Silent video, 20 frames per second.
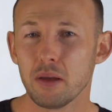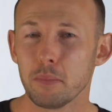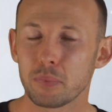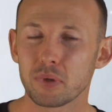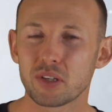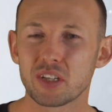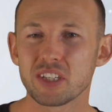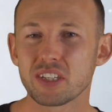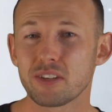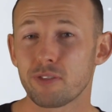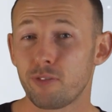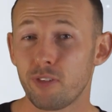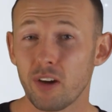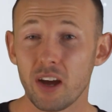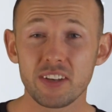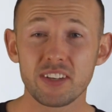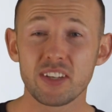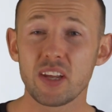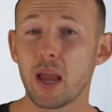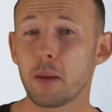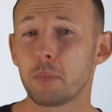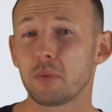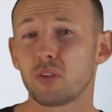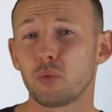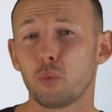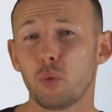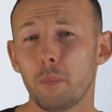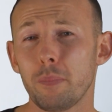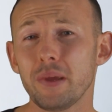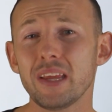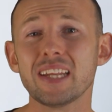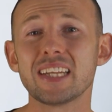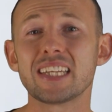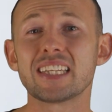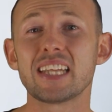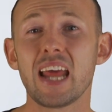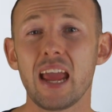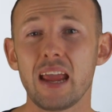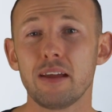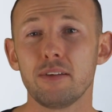because 30 apes were being
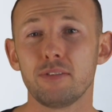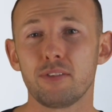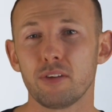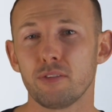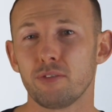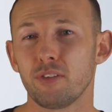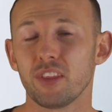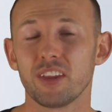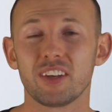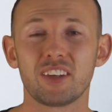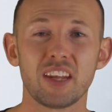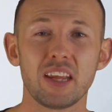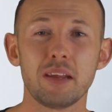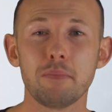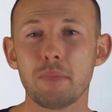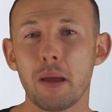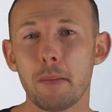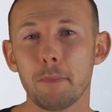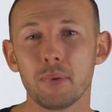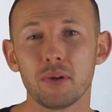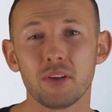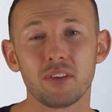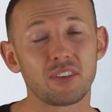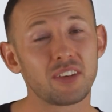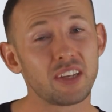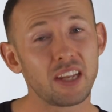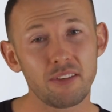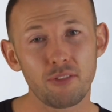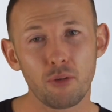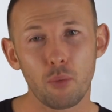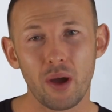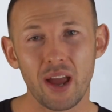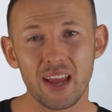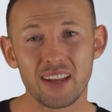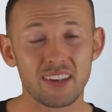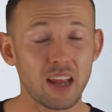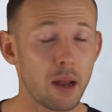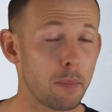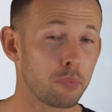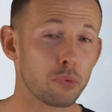saved for the team members'
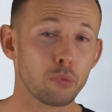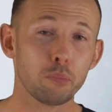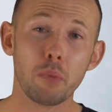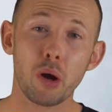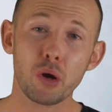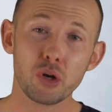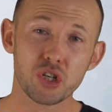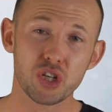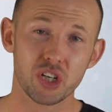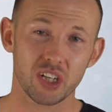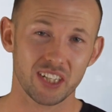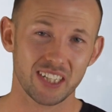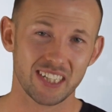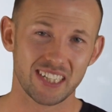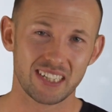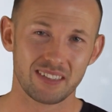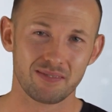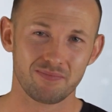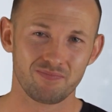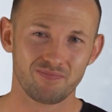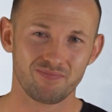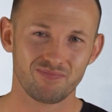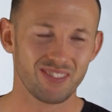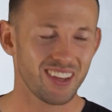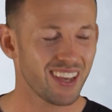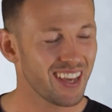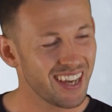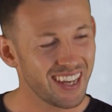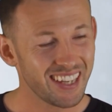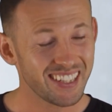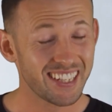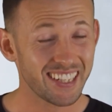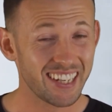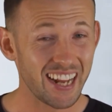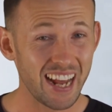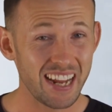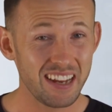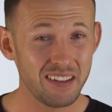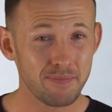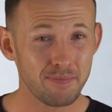giveaways and promotions.
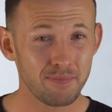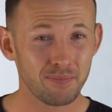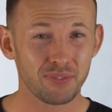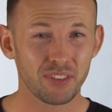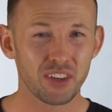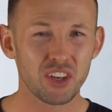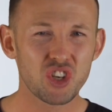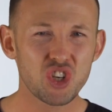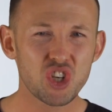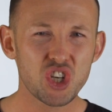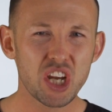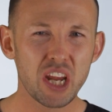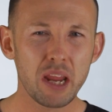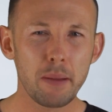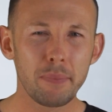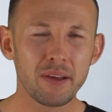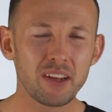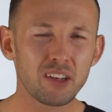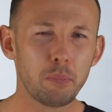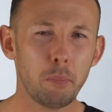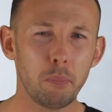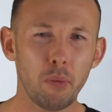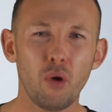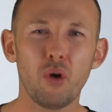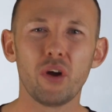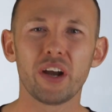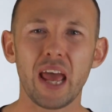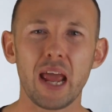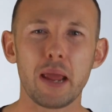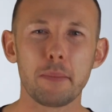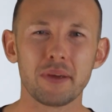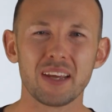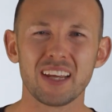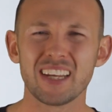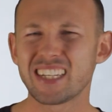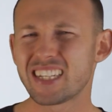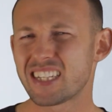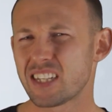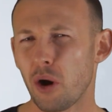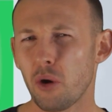Today, the cheapest Bored Ape
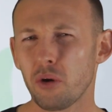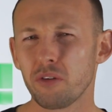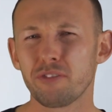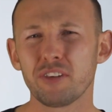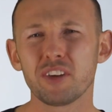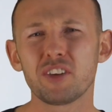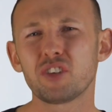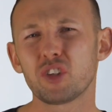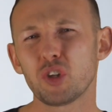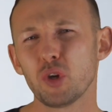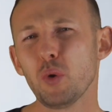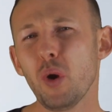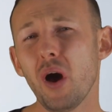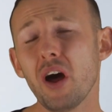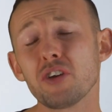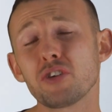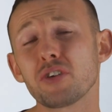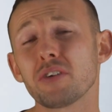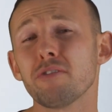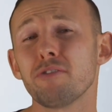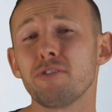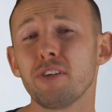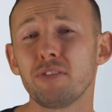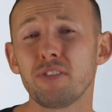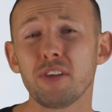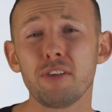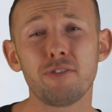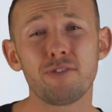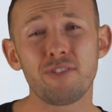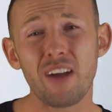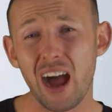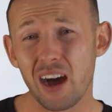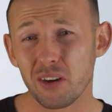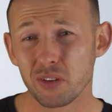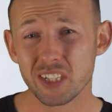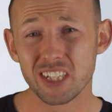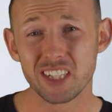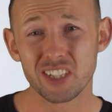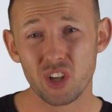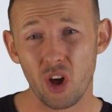is sold for
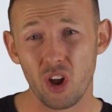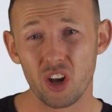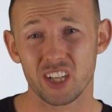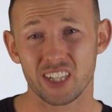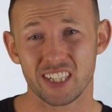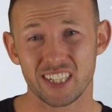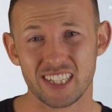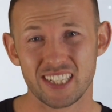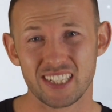$250,000.